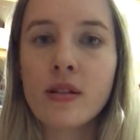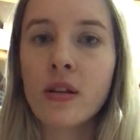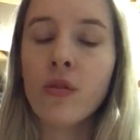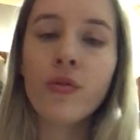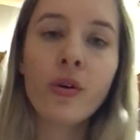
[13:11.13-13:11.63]

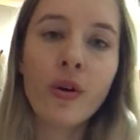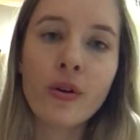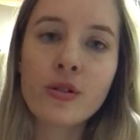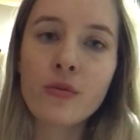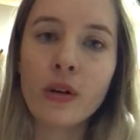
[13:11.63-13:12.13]
And of
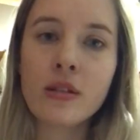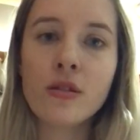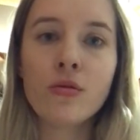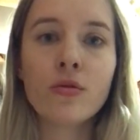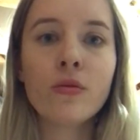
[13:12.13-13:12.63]
course, once
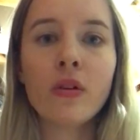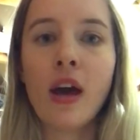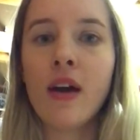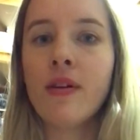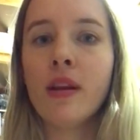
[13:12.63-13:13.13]
you do not
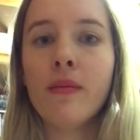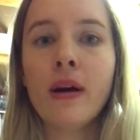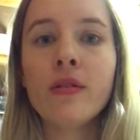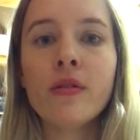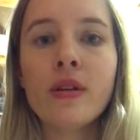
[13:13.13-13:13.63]
have any
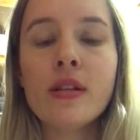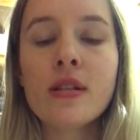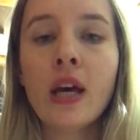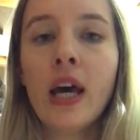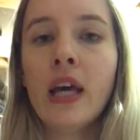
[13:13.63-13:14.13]

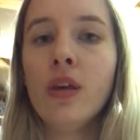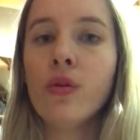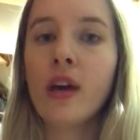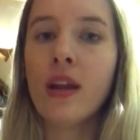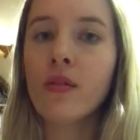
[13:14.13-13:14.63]
boundaries, you
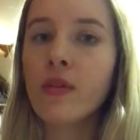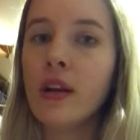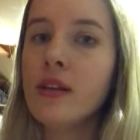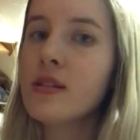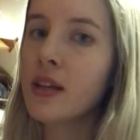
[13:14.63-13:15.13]
cannot
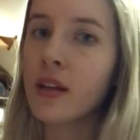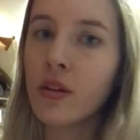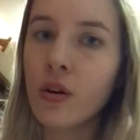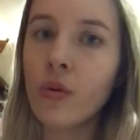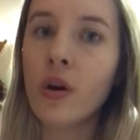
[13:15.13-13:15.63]
really say
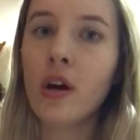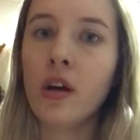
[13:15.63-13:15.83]
no.